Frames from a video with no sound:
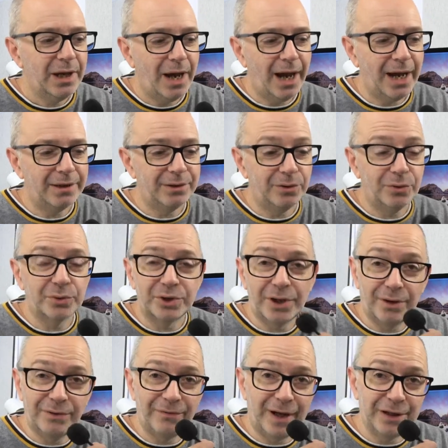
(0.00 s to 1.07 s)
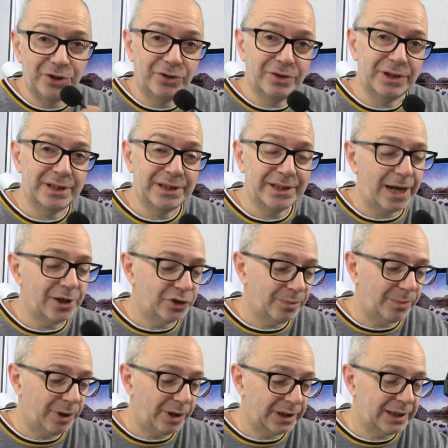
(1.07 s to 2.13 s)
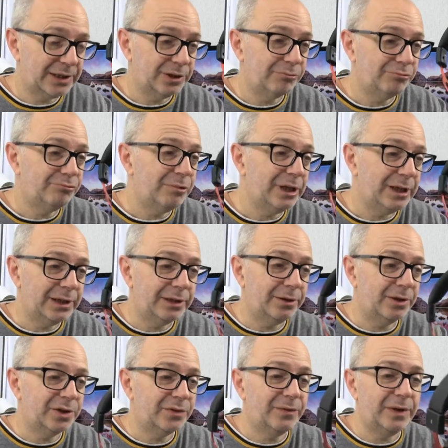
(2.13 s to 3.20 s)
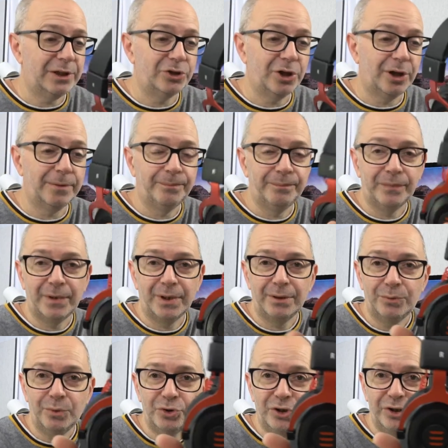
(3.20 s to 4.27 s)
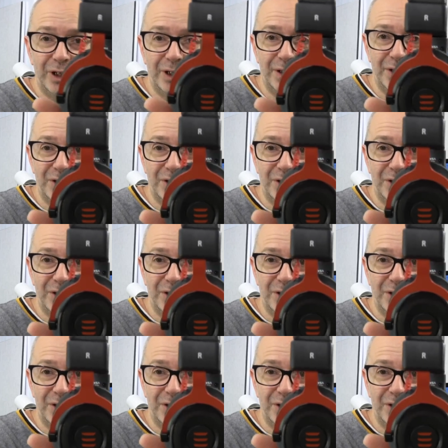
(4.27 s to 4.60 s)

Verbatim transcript: and also the fact you can detach the mic is a really nice feature. What do you think of the